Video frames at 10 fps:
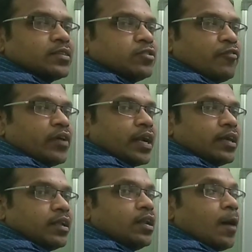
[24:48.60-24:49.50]
direction
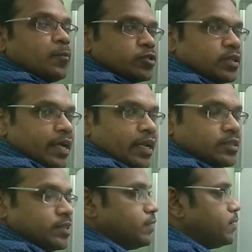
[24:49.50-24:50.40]
of current in
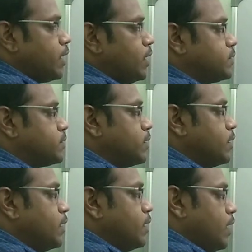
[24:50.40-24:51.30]
opposite direction, that
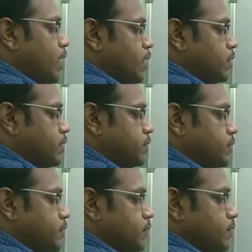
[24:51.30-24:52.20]
is like
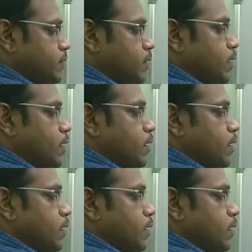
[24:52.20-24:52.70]
this.